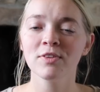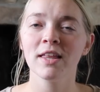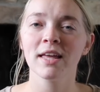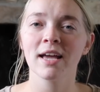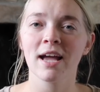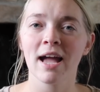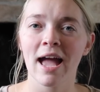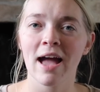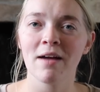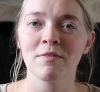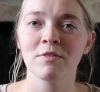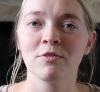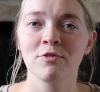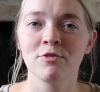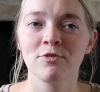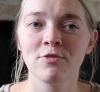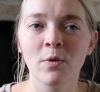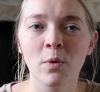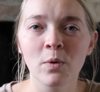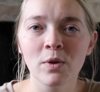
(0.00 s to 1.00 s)
feel like I haven't
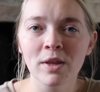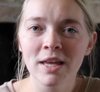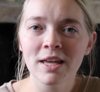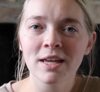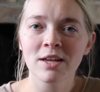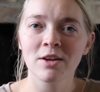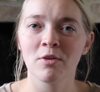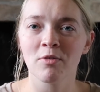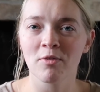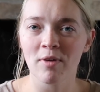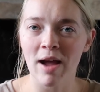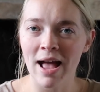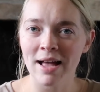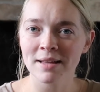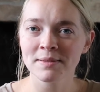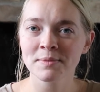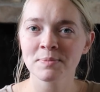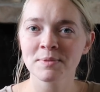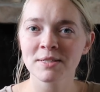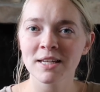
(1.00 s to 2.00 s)
fully
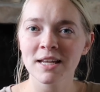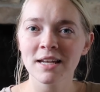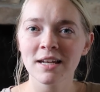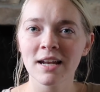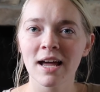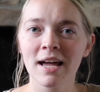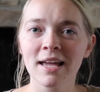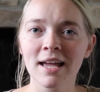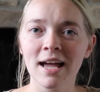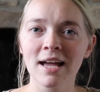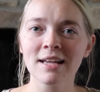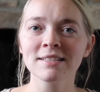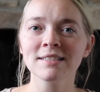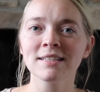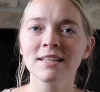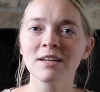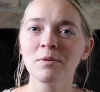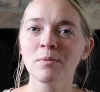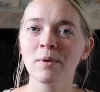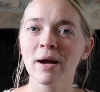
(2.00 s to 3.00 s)
grasped it, I guess,
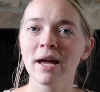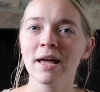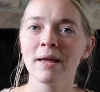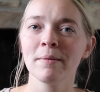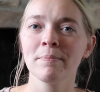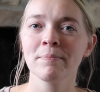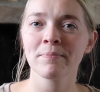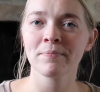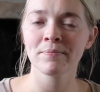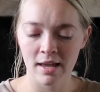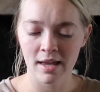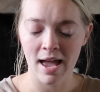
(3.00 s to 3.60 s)
in a way.